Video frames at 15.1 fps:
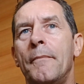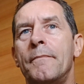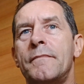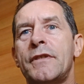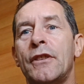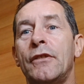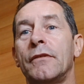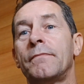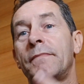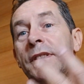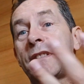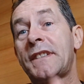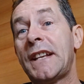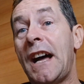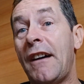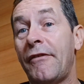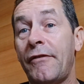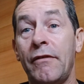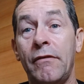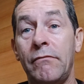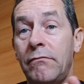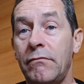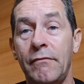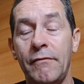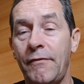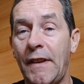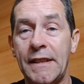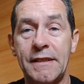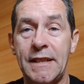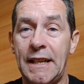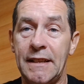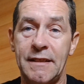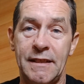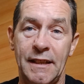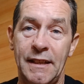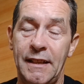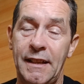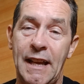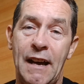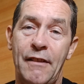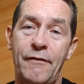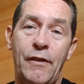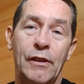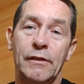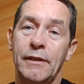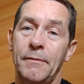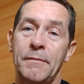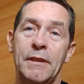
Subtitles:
So the staff, fantastic, can't fault them.